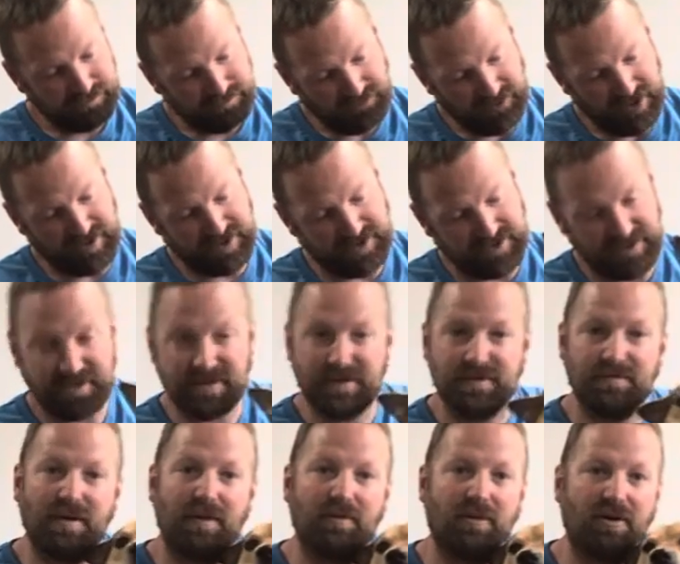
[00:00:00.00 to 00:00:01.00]
This
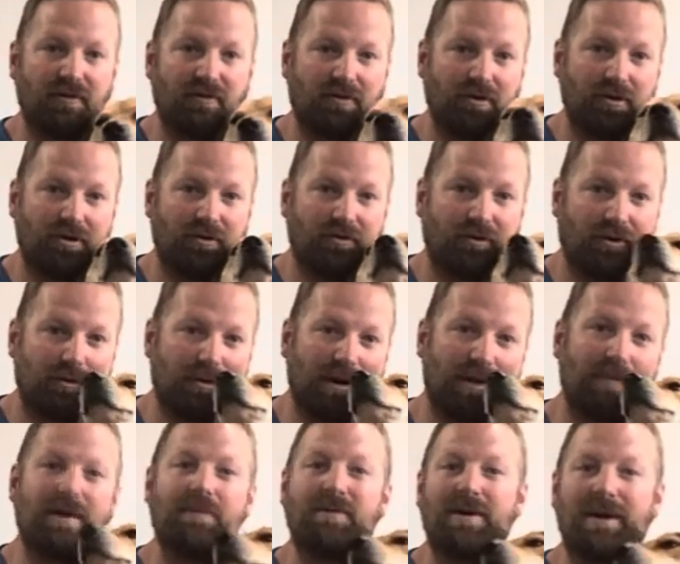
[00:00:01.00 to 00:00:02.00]
is my beautiful little fur
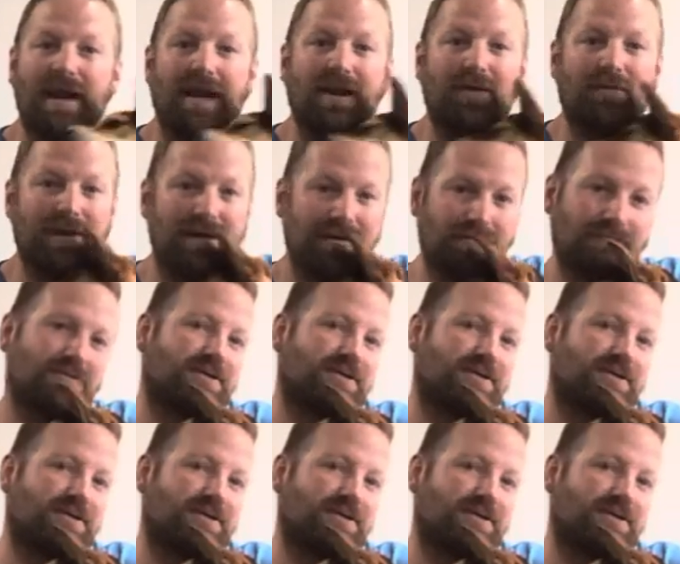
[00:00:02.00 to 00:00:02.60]
baby, Penelope.